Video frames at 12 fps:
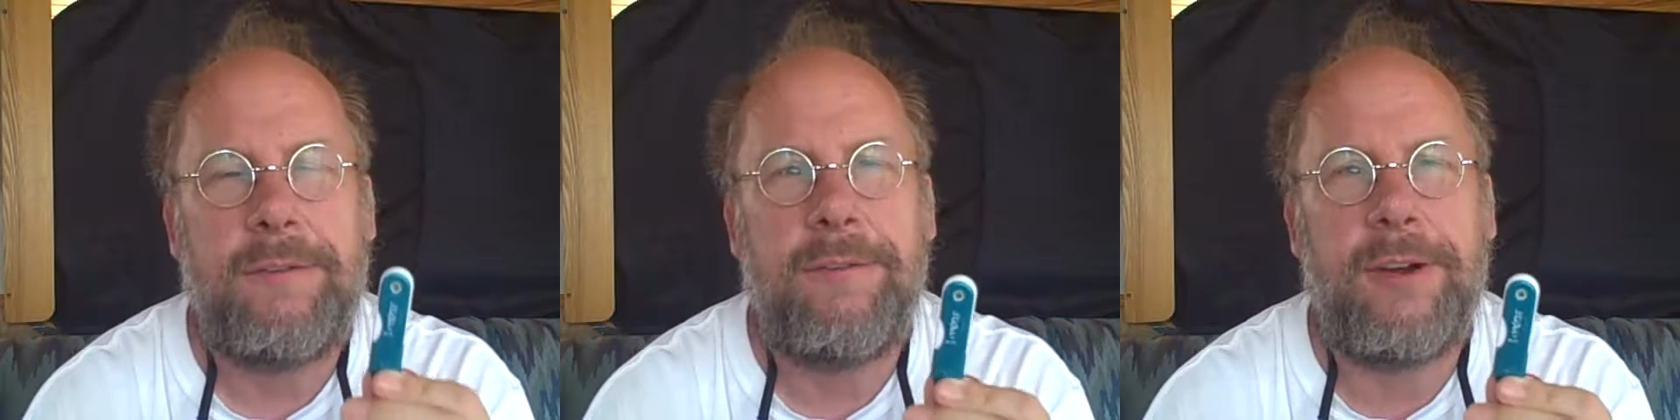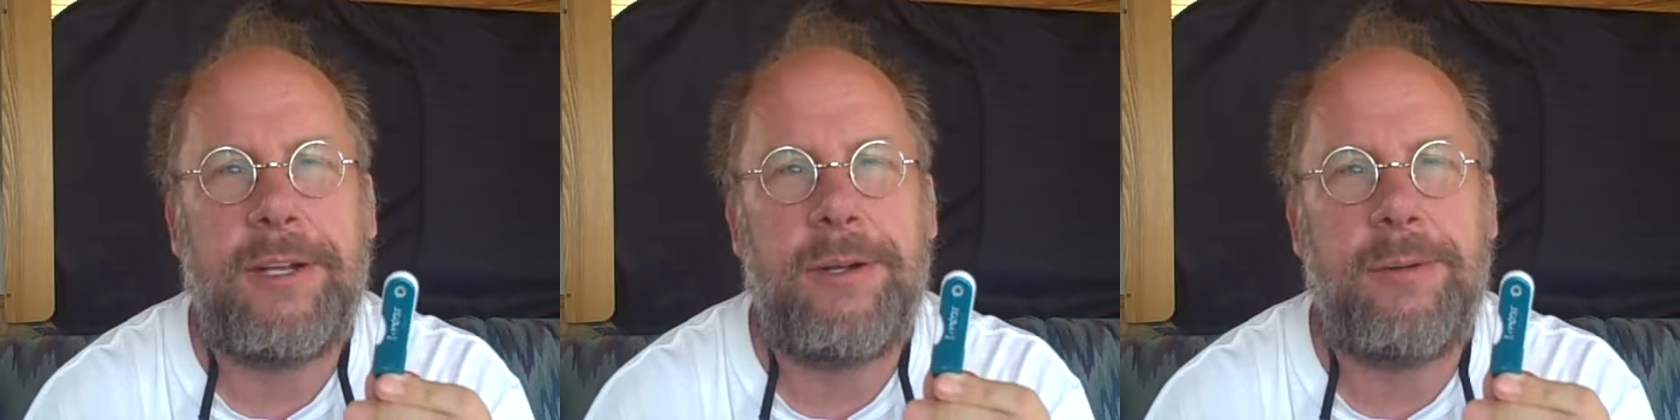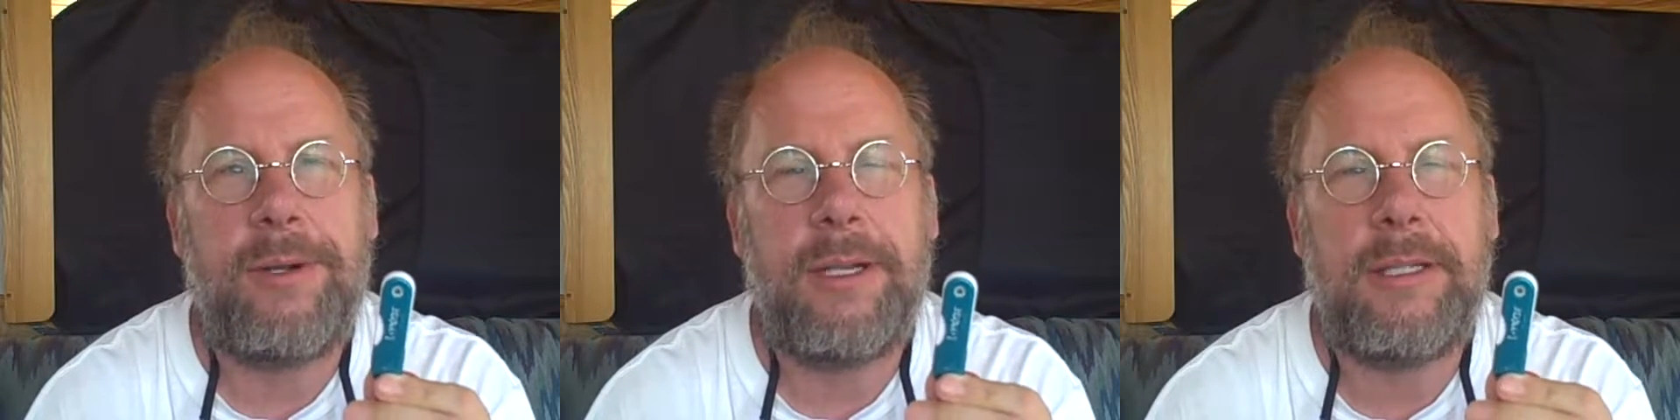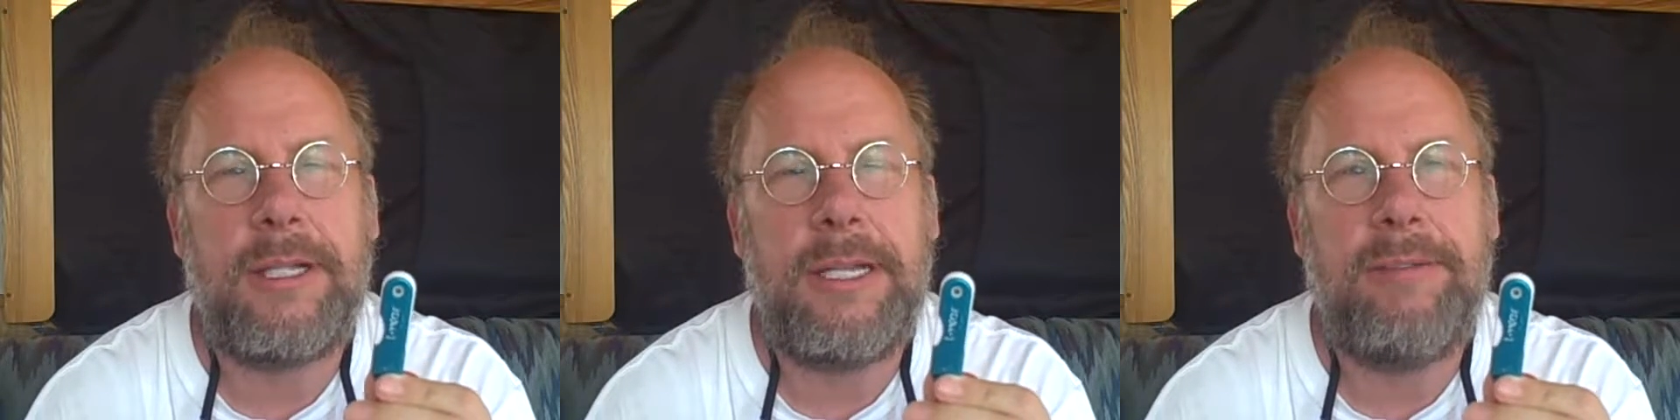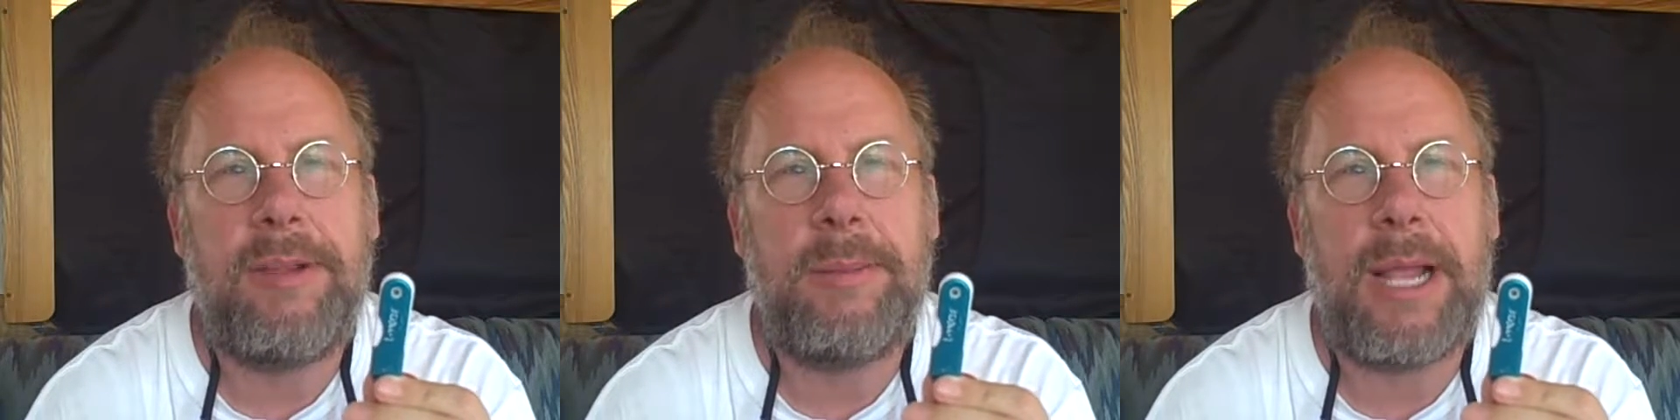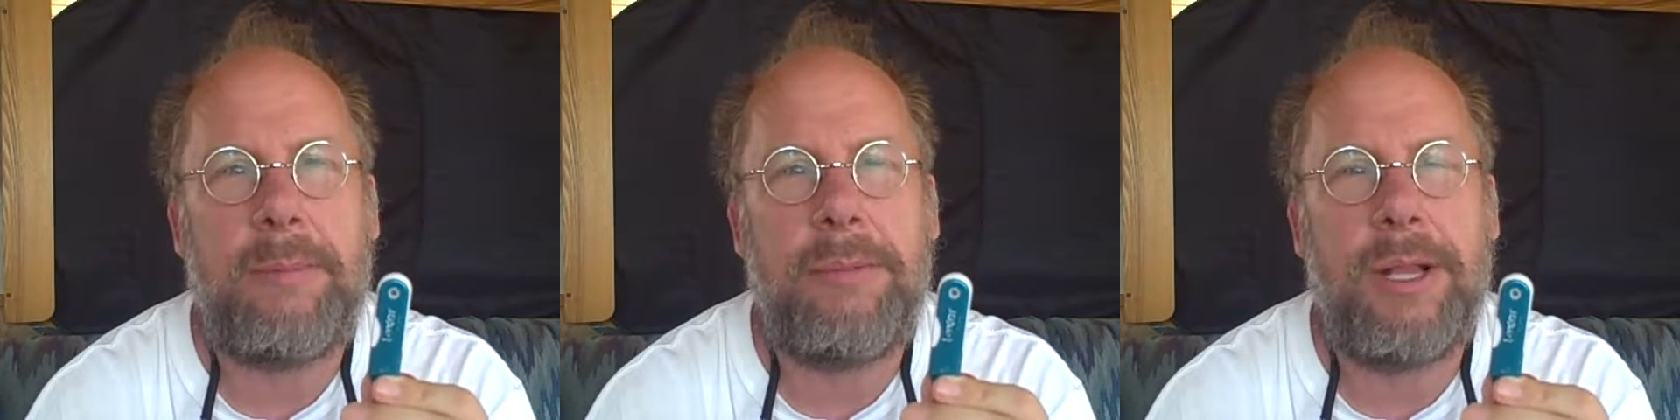free to leave them
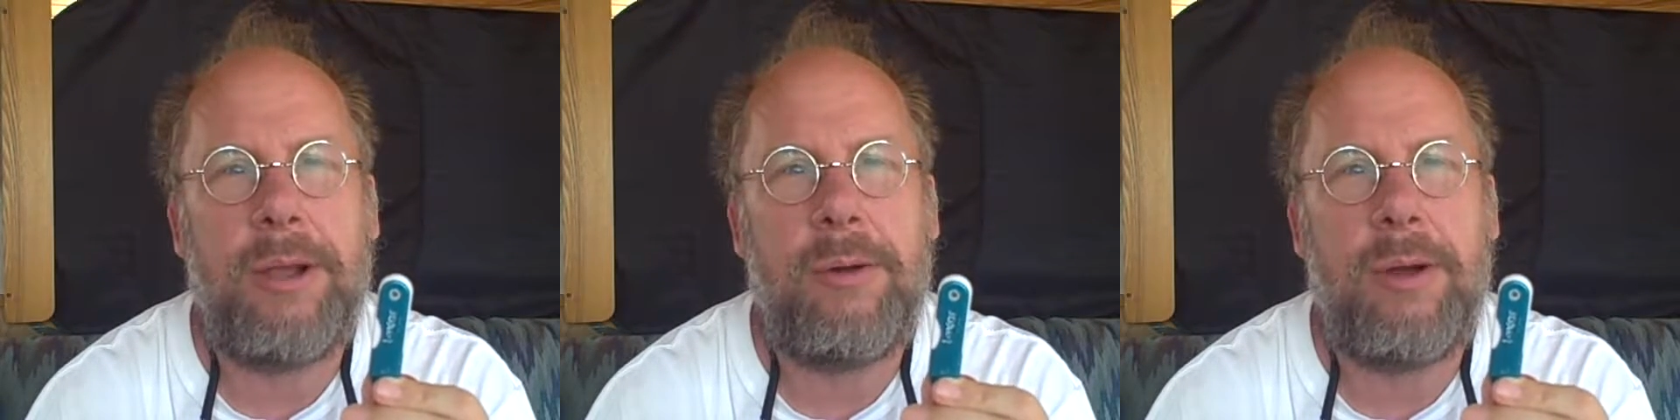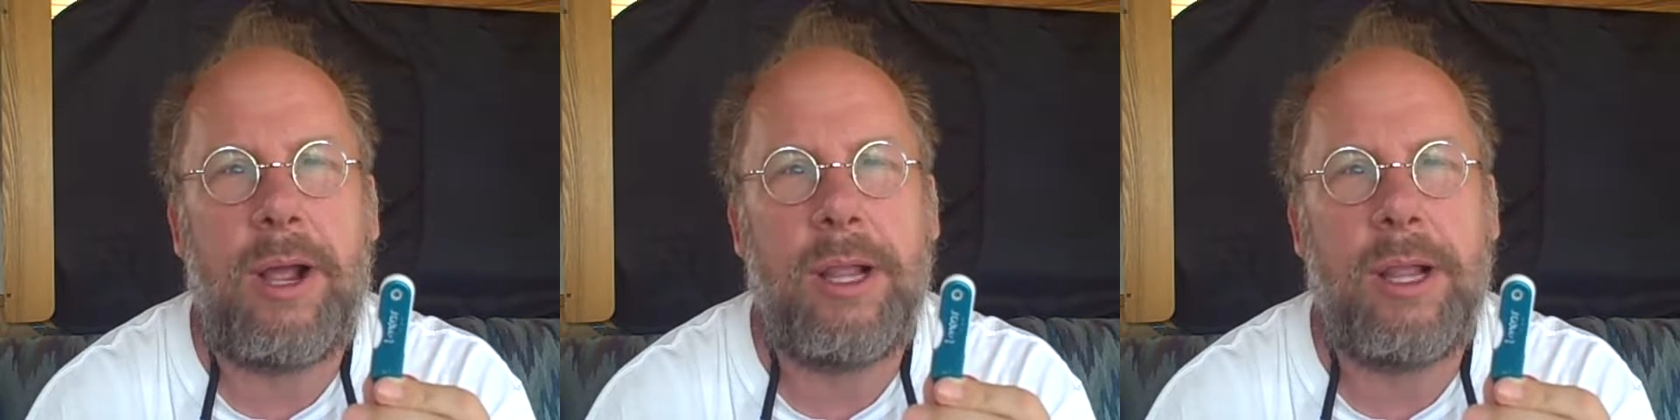down below.